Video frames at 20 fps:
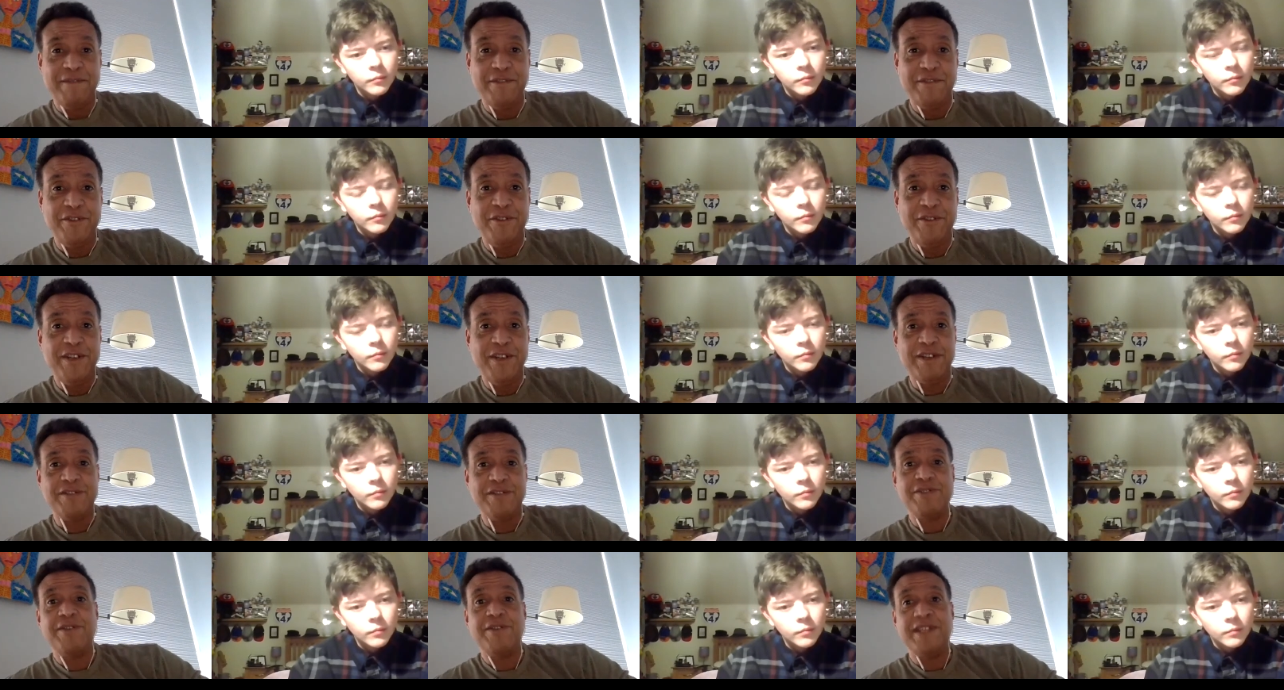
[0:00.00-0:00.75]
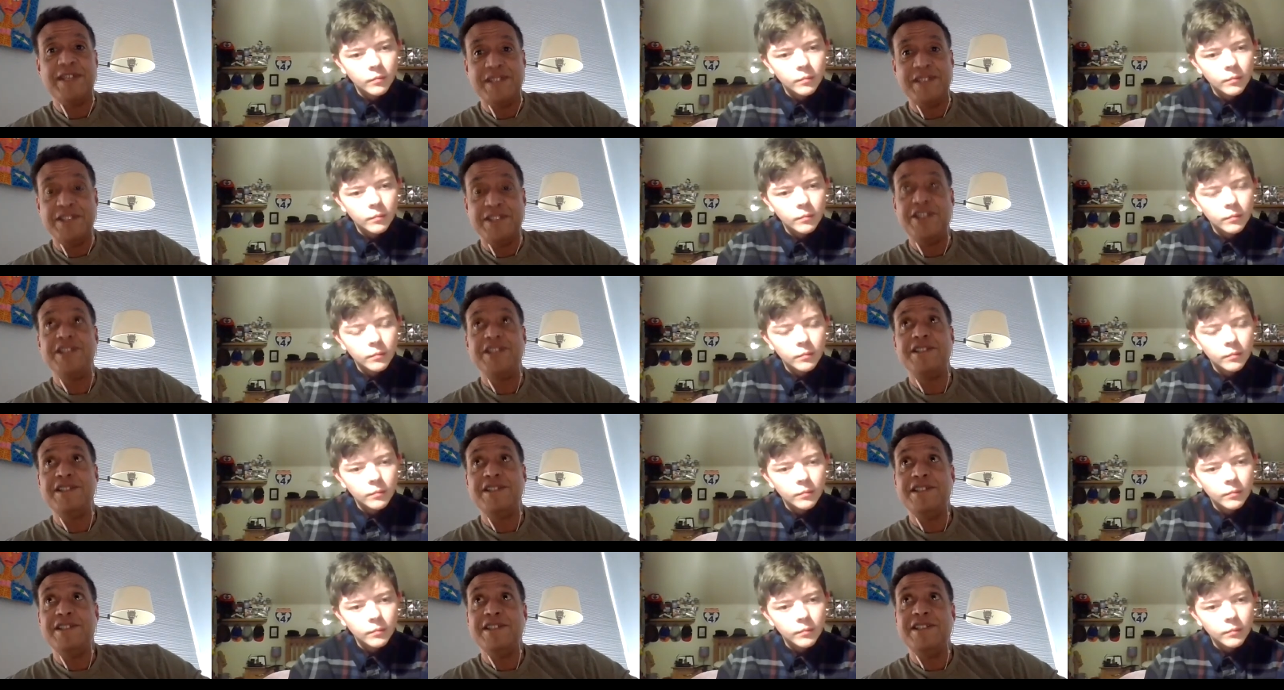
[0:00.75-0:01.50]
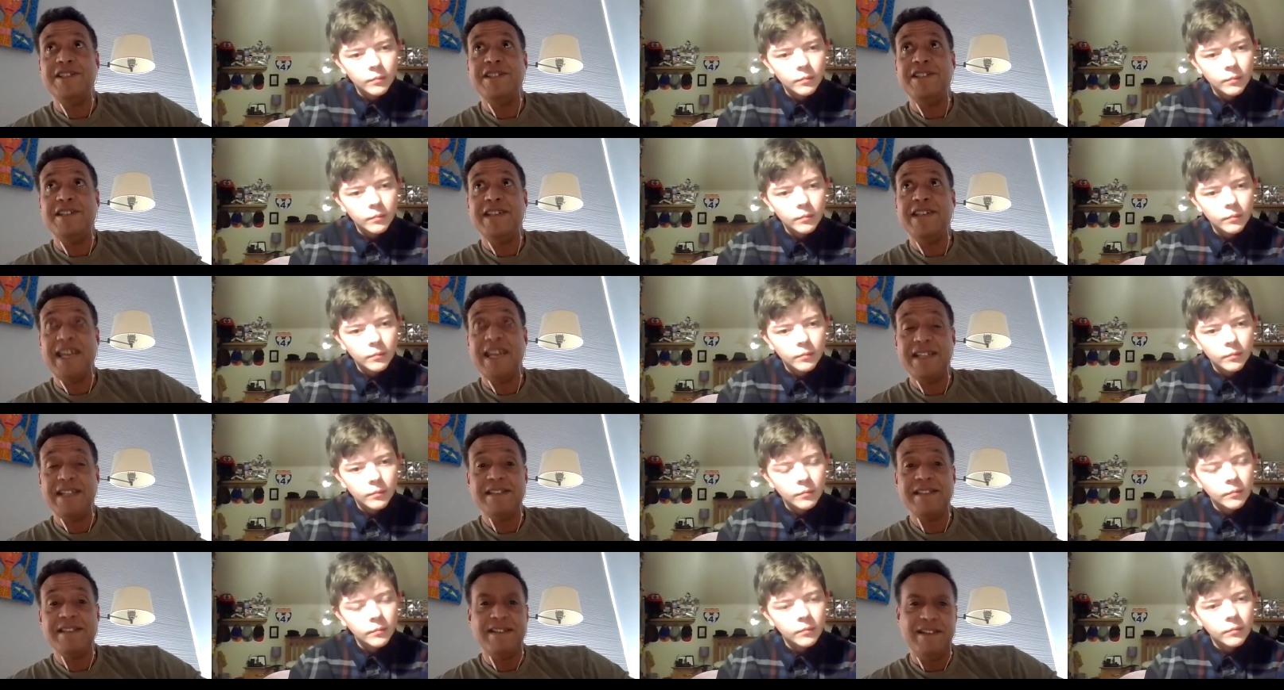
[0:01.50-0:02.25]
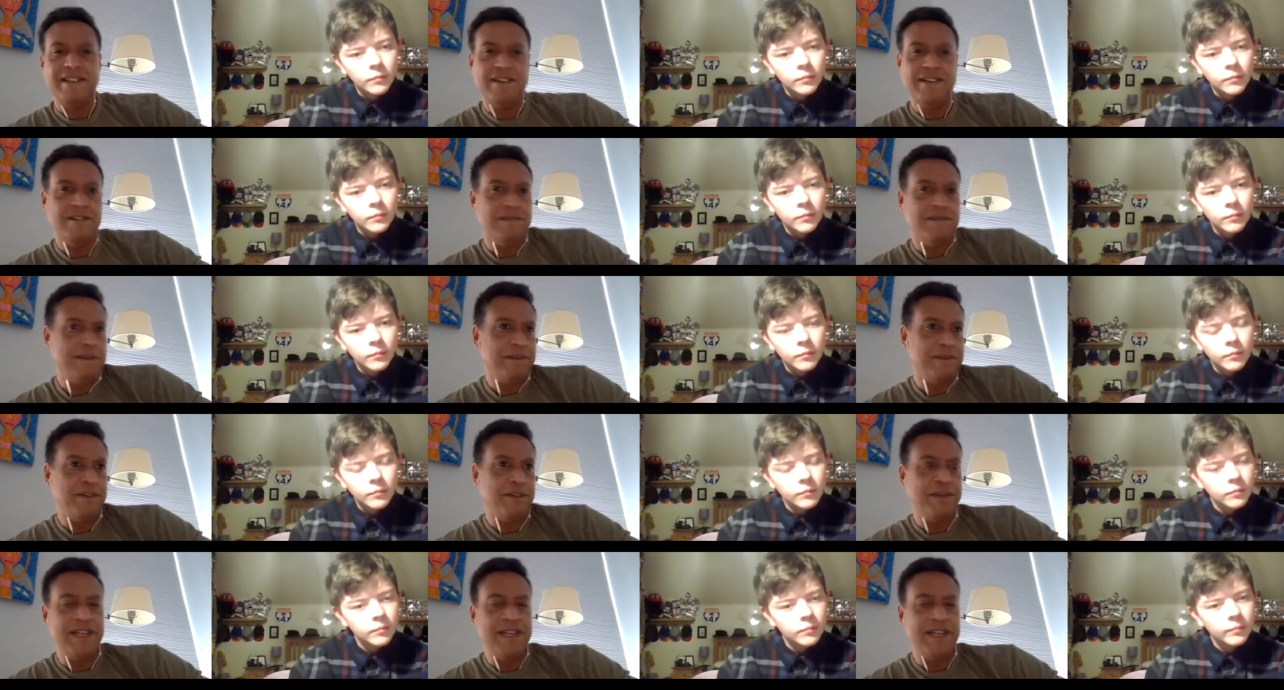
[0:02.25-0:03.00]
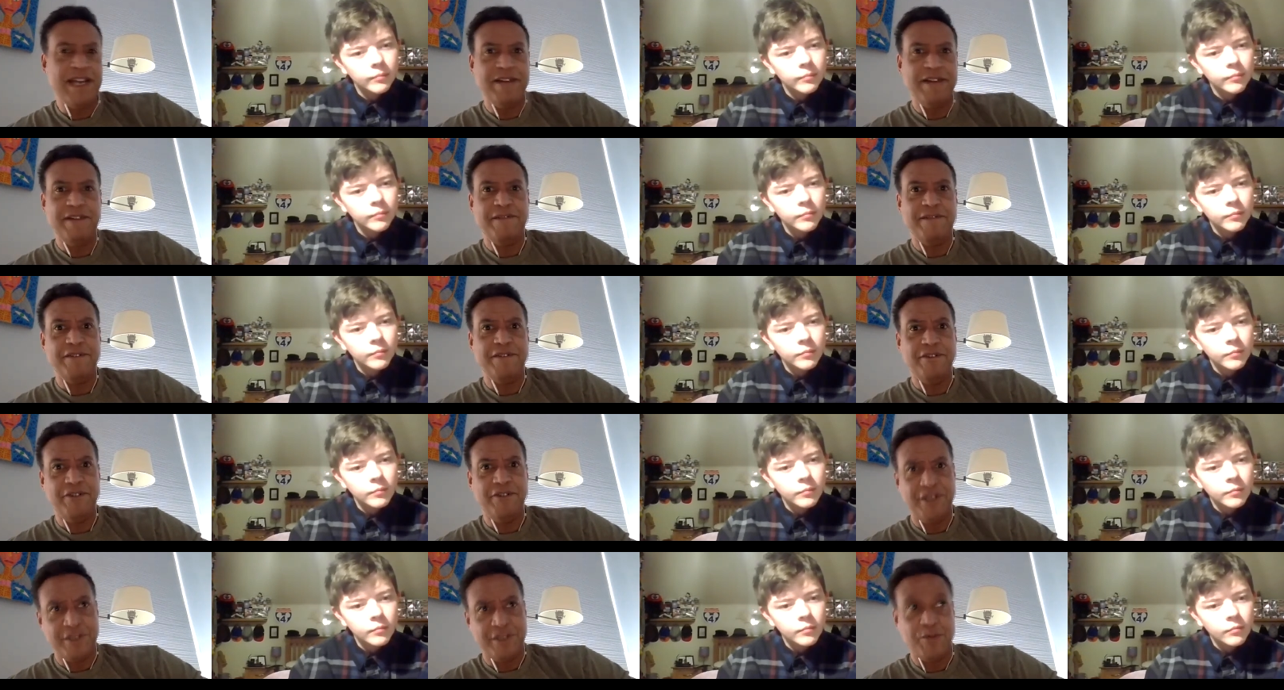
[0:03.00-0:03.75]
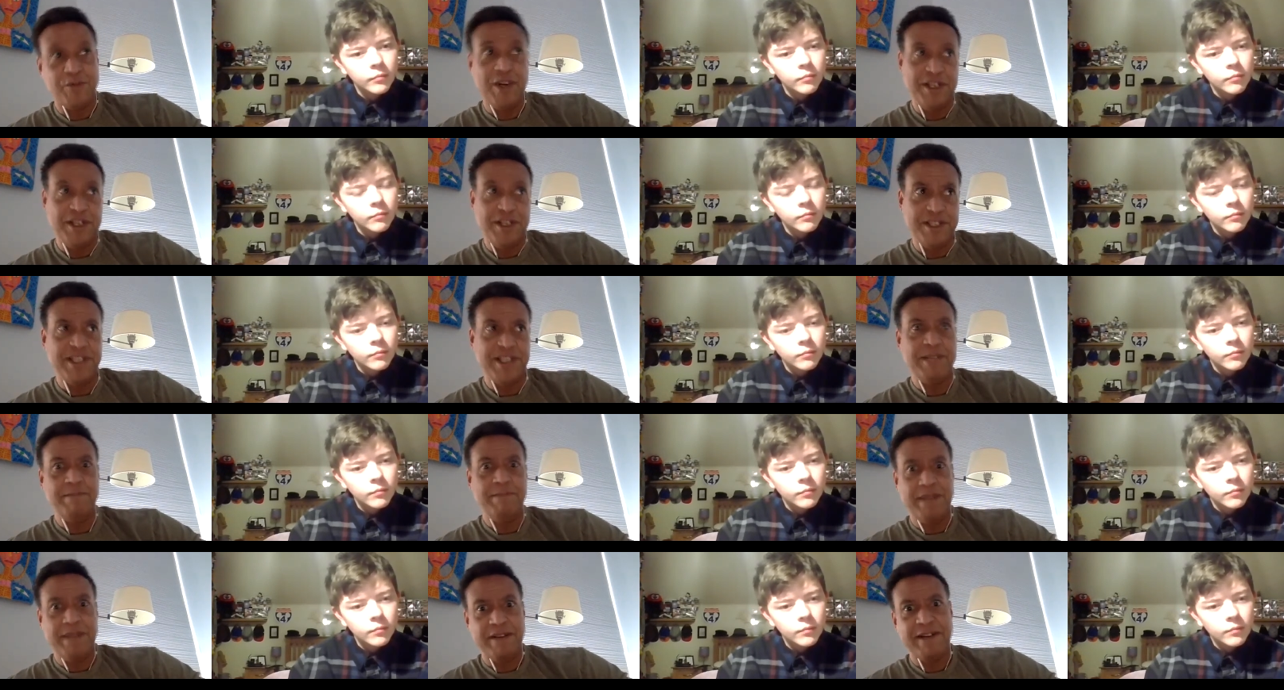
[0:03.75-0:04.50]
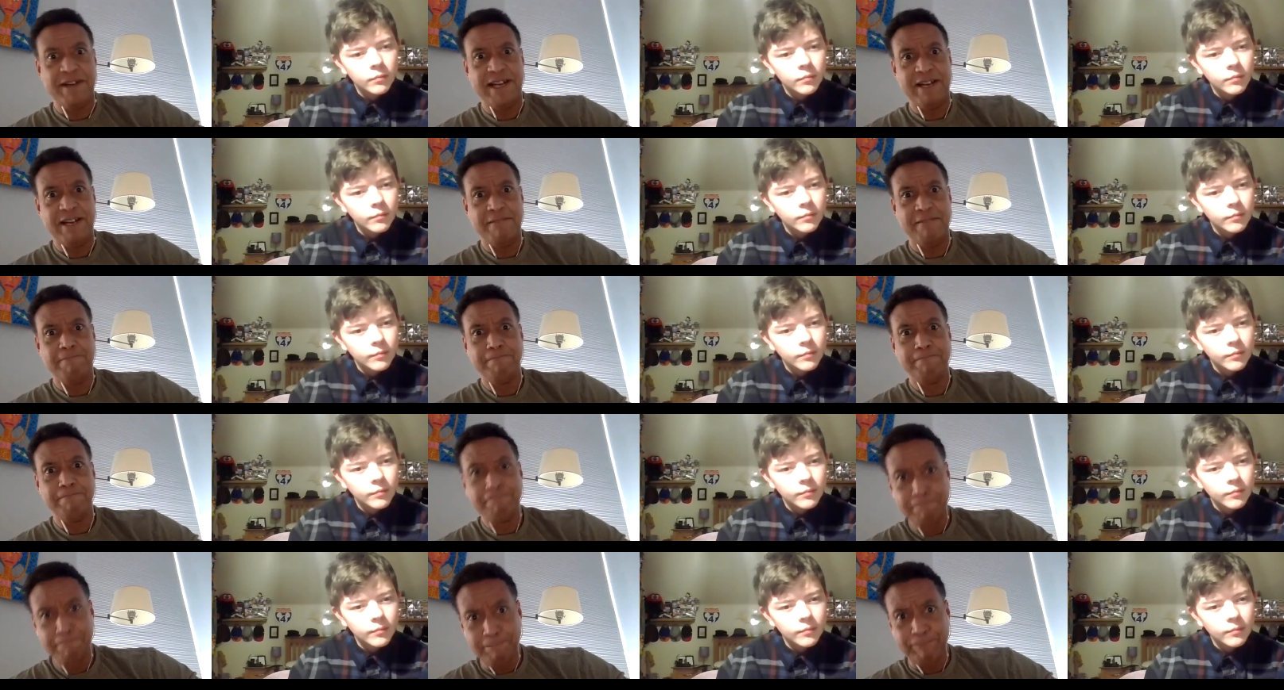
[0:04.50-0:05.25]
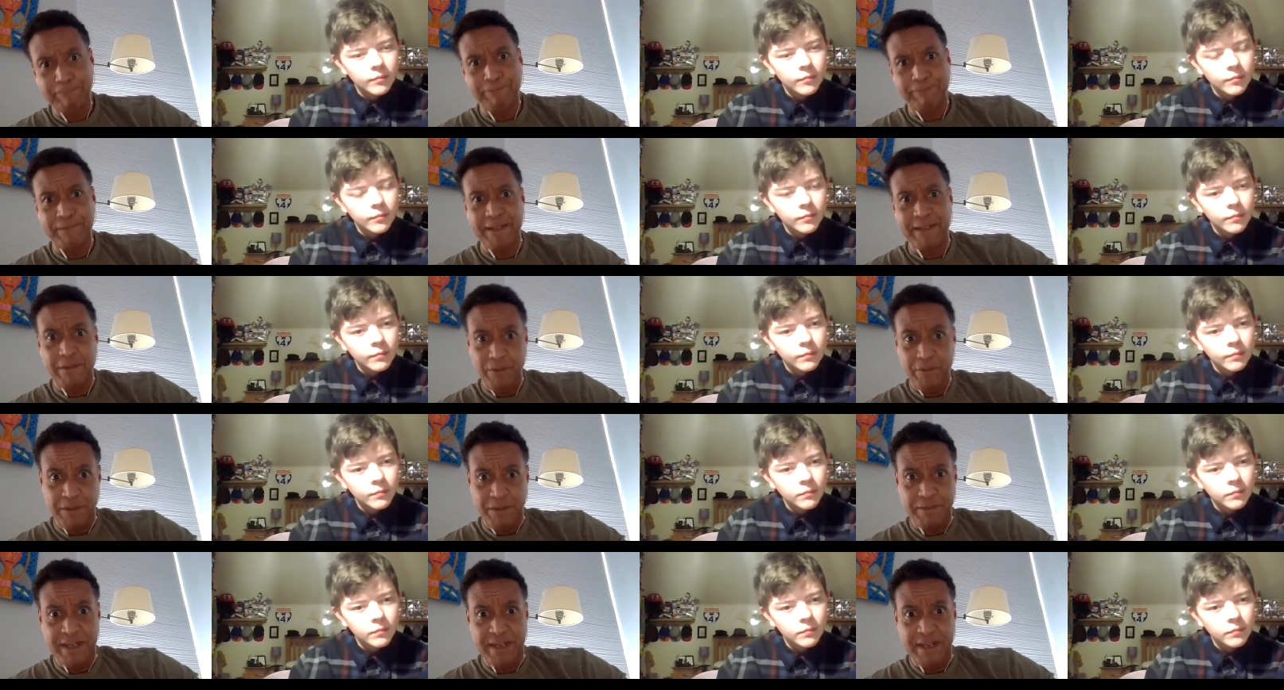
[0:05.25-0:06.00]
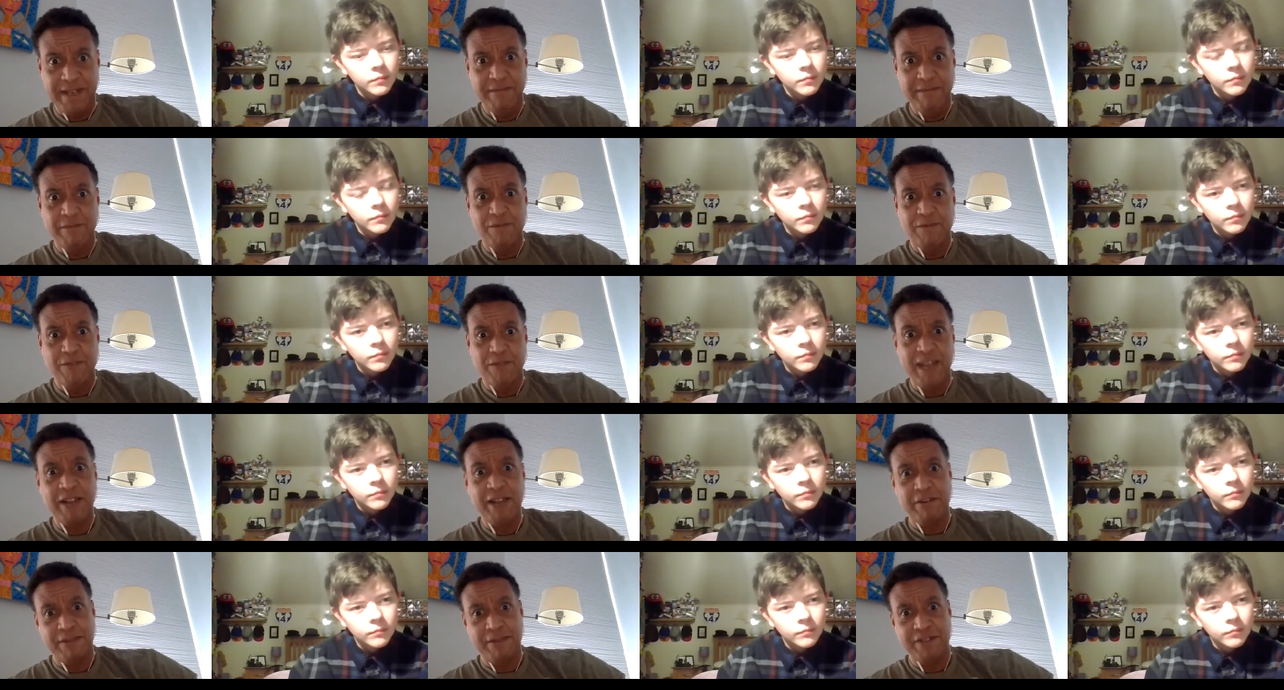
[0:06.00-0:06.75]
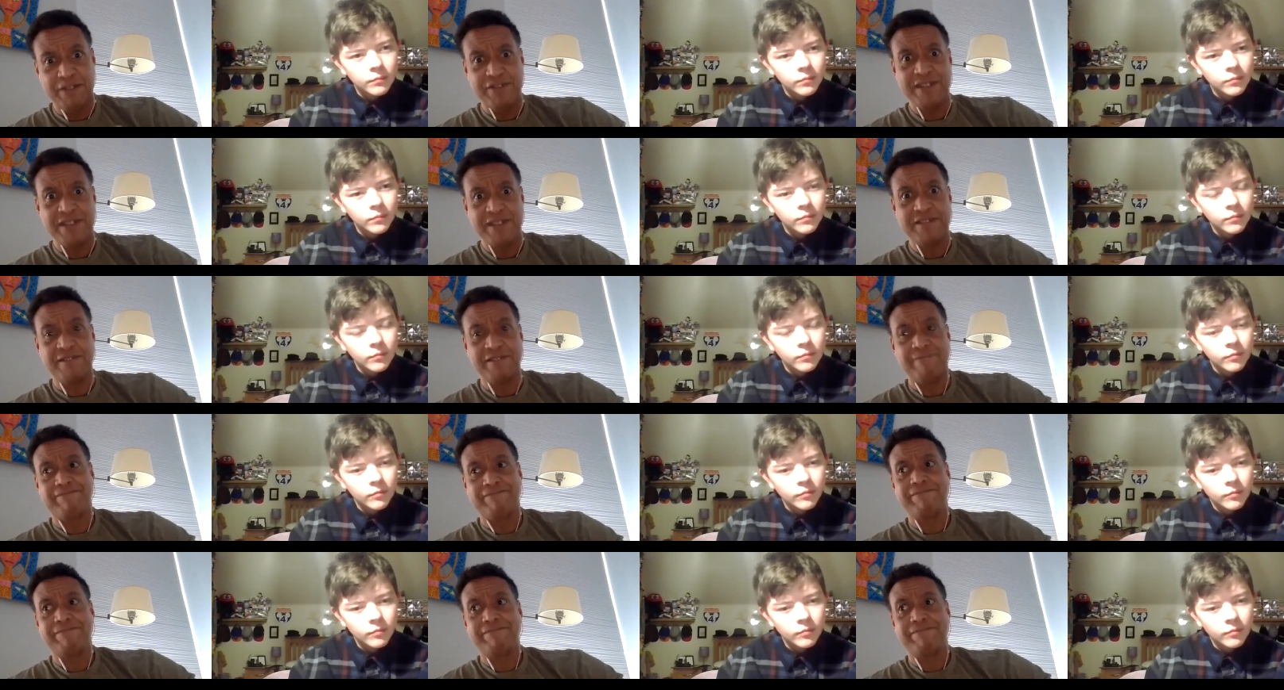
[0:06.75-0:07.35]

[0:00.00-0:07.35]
Speaker 1: New Year's. So I suggested to Henson, you know, I'm going to be down there for New Year's. Why don't you send Bear down with my Wrangler, my dresser?